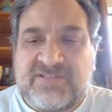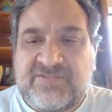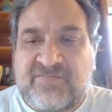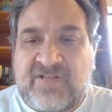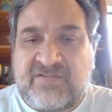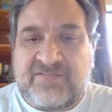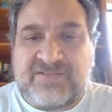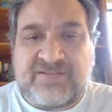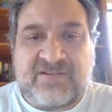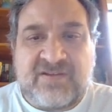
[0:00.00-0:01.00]
Let's follow
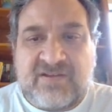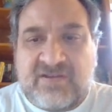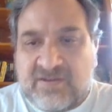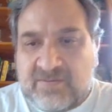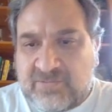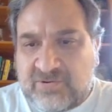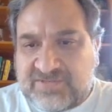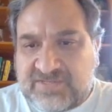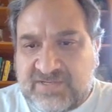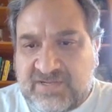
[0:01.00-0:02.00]
this
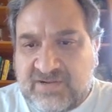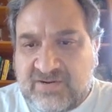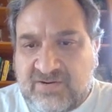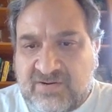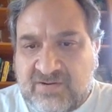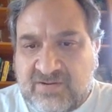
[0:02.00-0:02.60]
person here